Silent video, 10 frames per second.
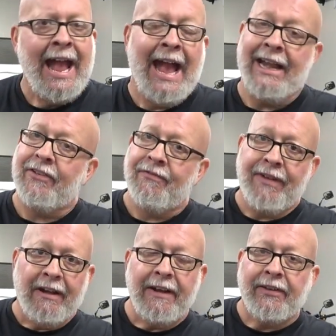And it's
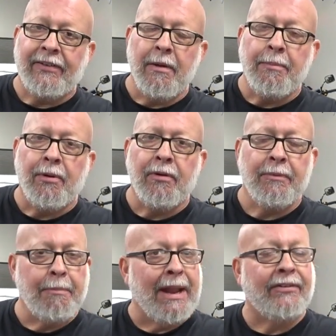very simple.
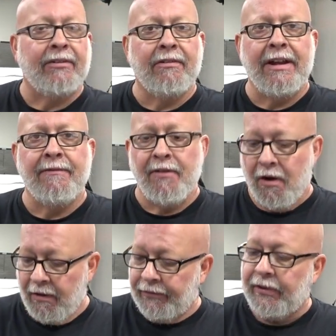It basically
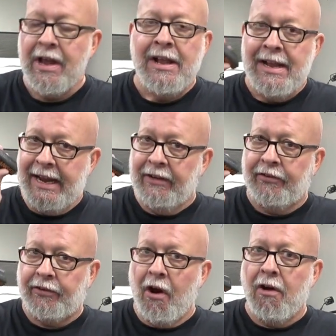involves
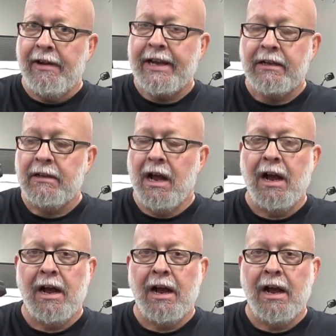installing